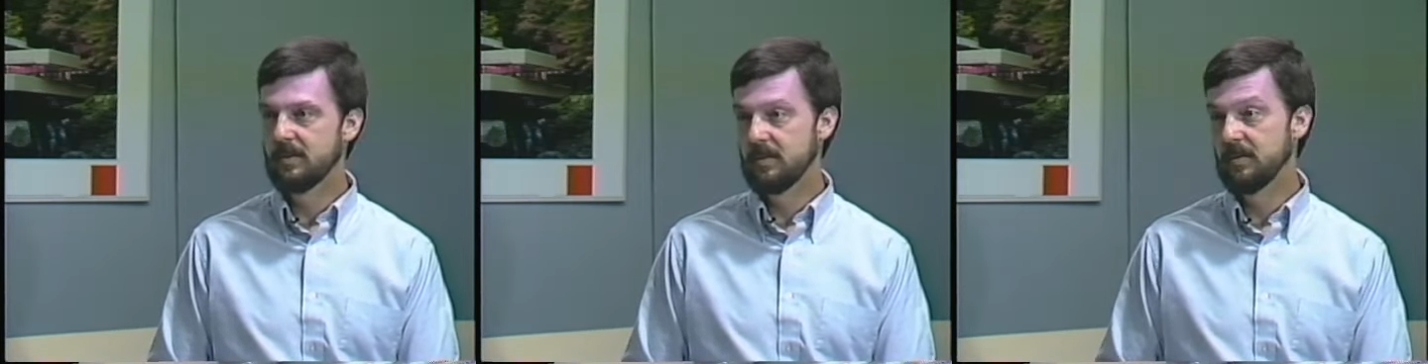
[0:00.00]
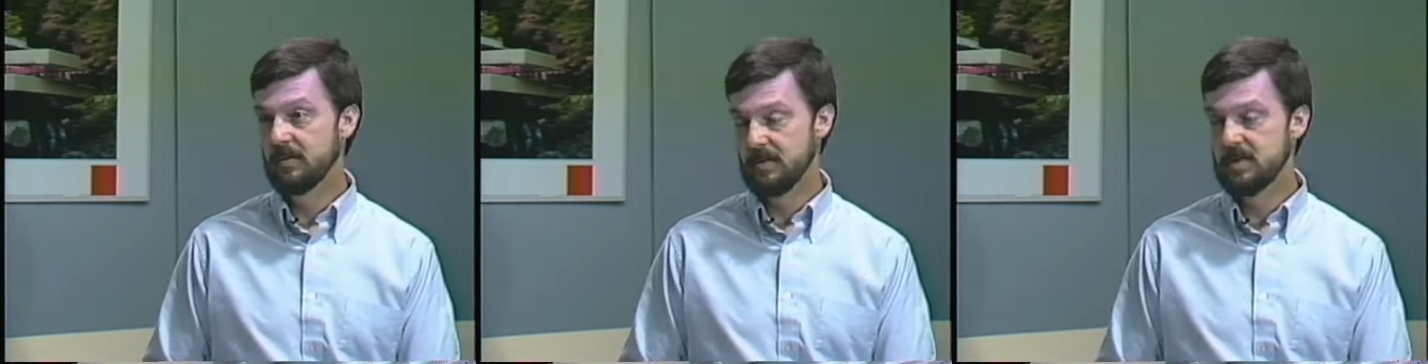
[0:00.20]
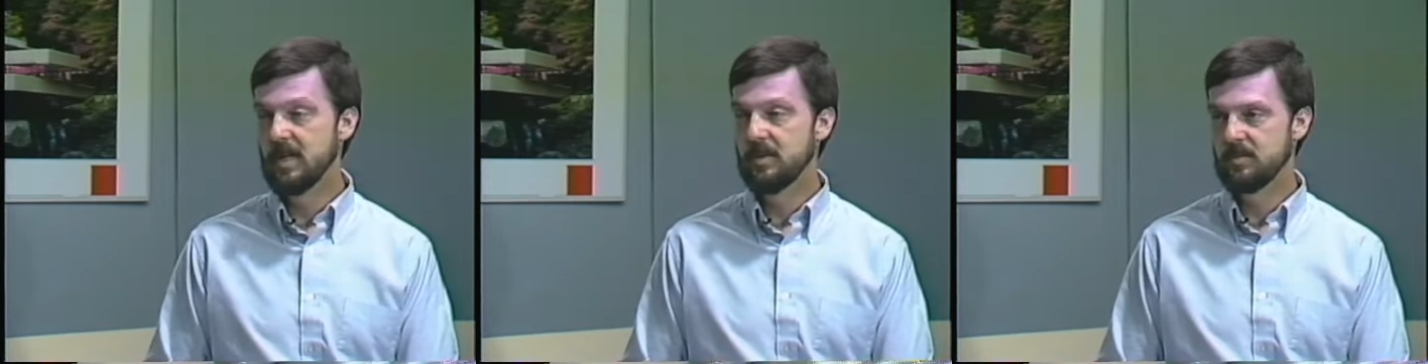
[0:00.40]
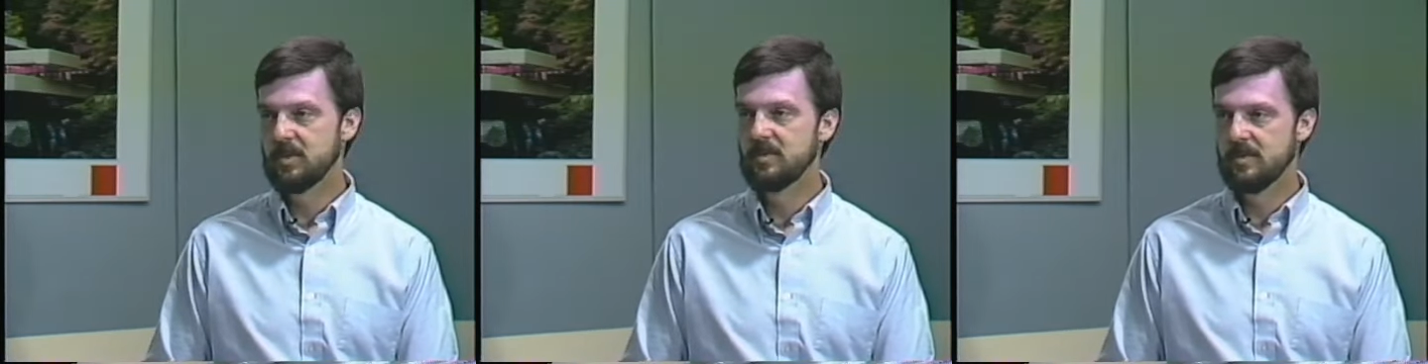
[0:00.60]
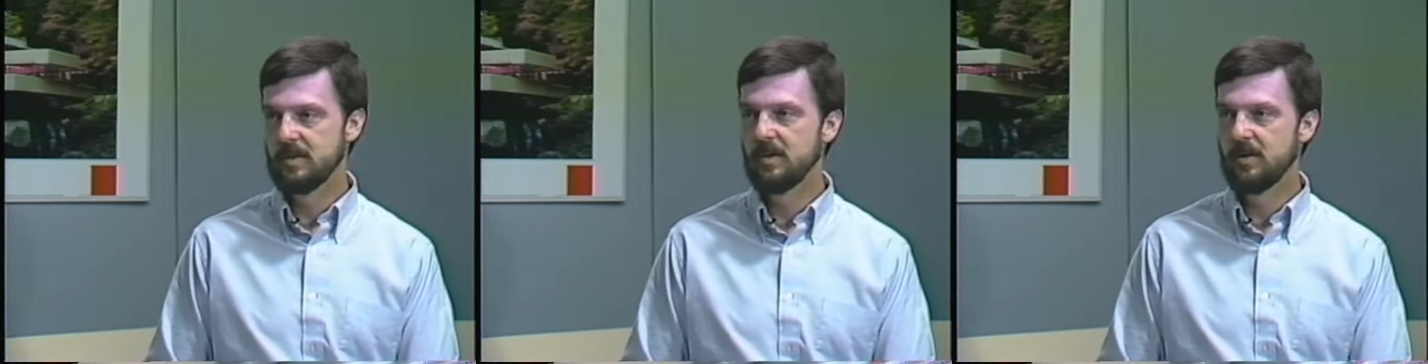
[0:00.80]
know, the stamps
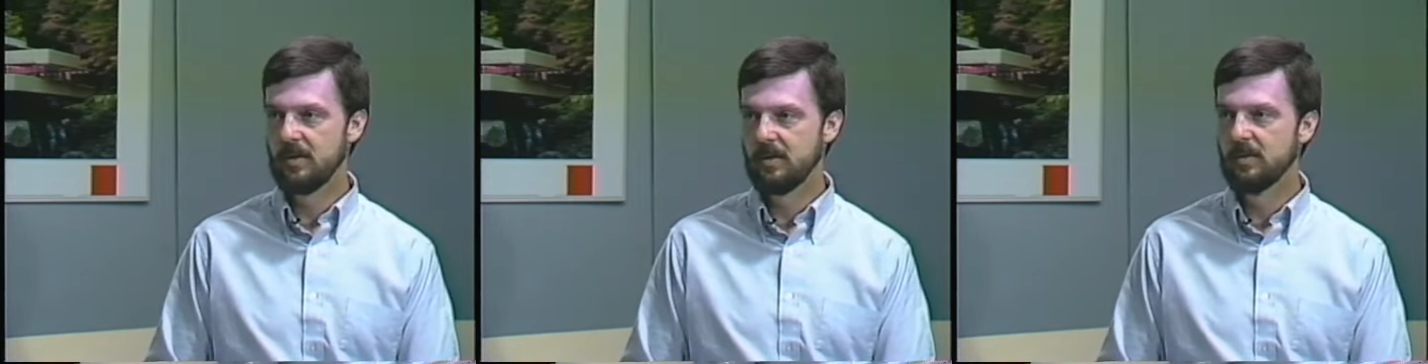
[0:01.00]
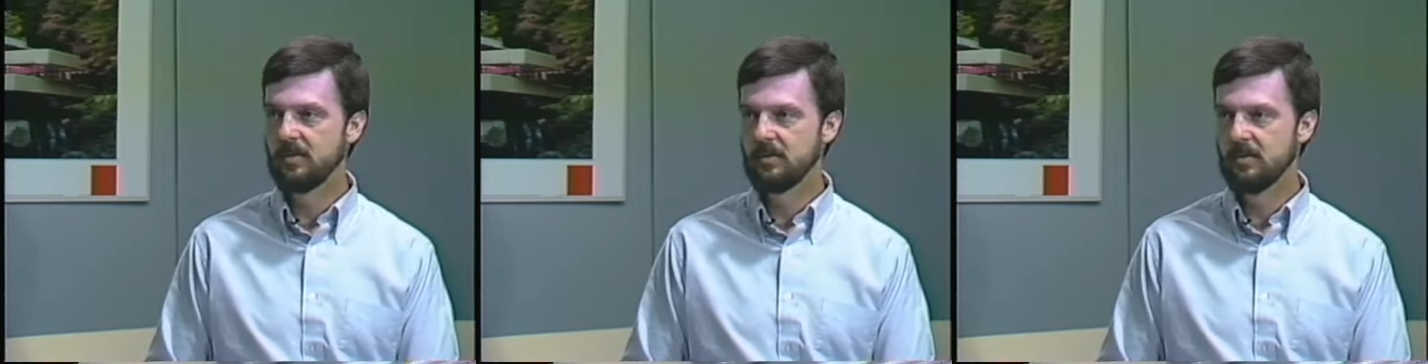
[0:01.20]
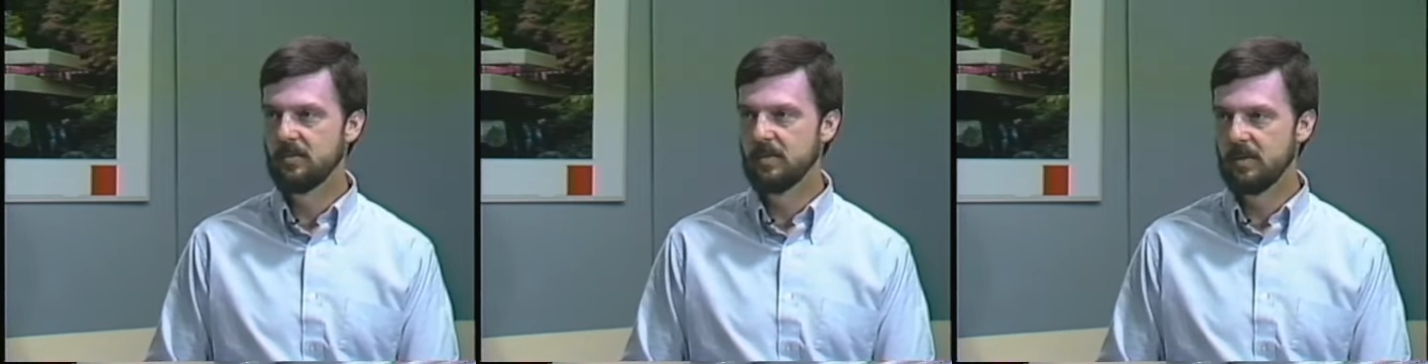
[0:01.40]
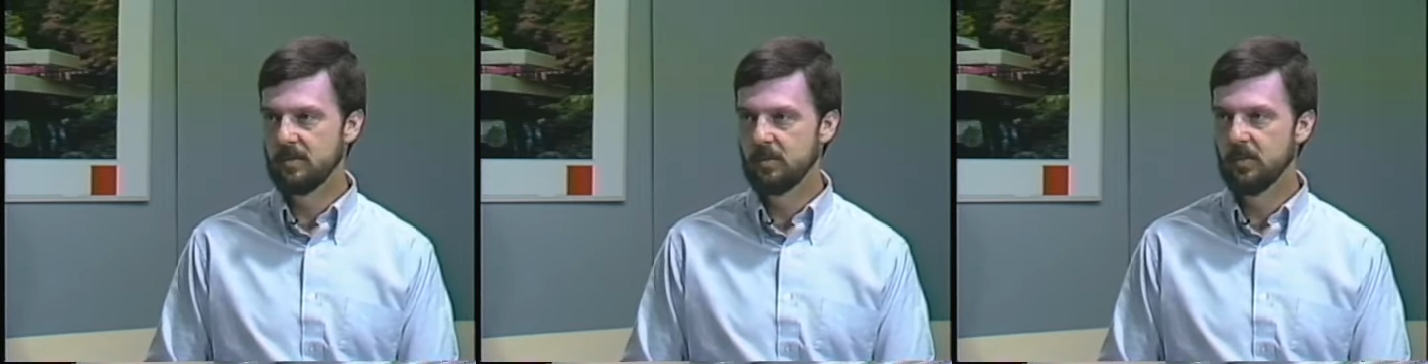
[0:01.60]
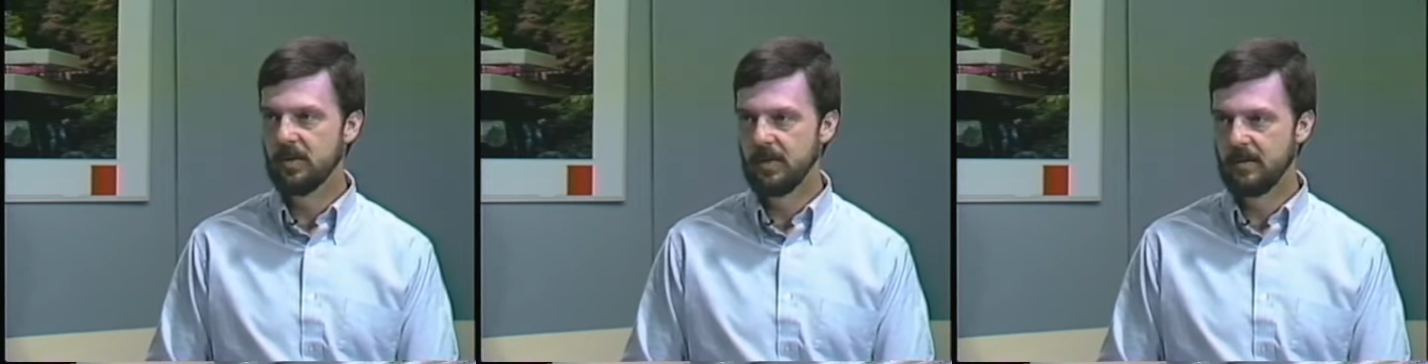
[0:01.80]
usually are included with the
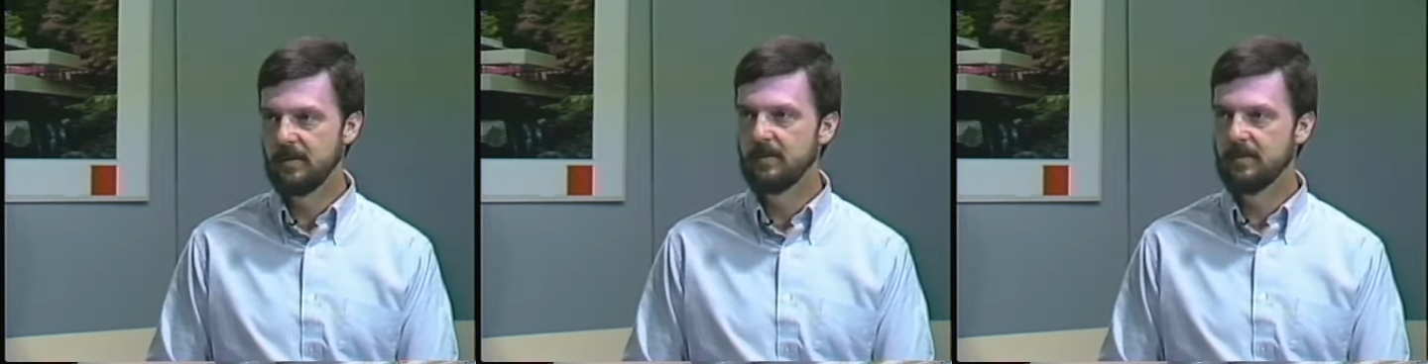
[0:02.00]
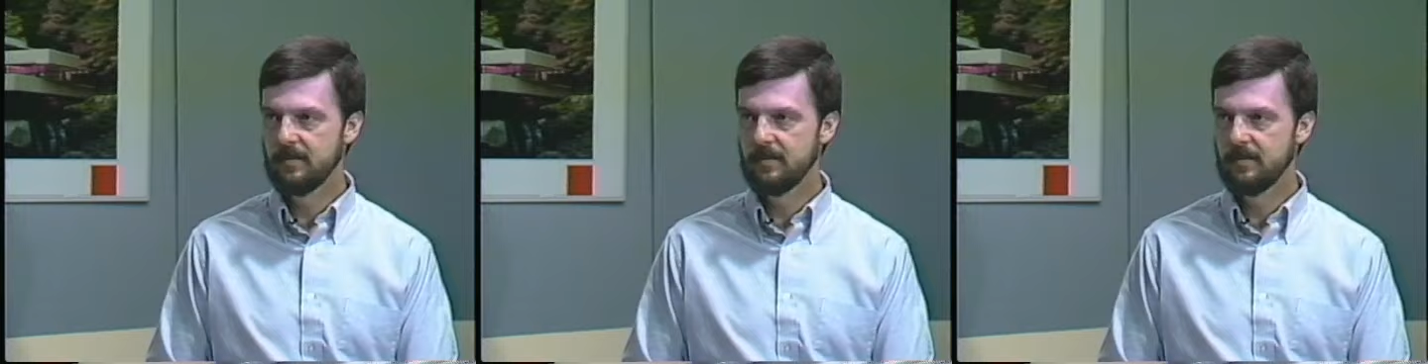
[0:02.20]
print.